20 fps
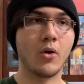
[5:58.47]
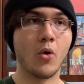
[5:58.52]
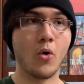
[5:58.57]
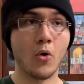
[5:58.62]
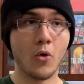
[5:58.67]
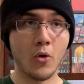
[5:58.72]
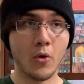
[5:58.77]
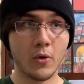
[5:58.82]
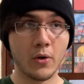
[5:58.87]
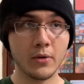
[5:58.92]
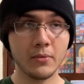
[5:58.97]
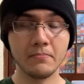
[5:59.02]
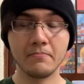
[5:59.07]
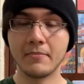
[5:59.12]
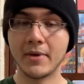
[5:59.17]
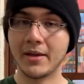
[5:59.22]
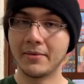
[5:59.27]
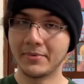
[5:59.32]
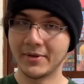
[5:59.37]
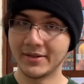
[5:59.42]
Or
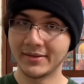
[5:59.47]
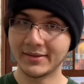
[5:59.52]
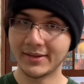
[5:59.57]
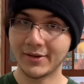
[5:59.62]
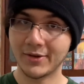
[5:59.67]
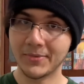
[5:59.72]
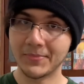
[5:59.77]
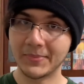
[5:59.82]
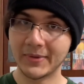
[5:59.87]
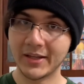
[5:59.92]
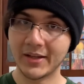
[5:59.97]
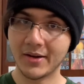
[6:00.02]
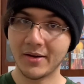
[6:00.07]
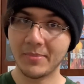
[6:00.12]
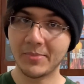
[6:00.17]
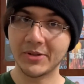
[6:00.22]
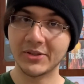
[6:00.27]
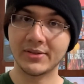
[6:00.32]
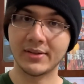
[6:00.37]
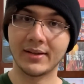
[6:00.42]
maybe it's the complete
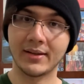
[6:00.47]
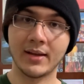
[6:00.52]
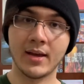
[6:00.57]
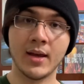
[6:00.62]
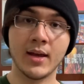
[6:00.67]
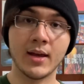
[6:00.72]
opposite.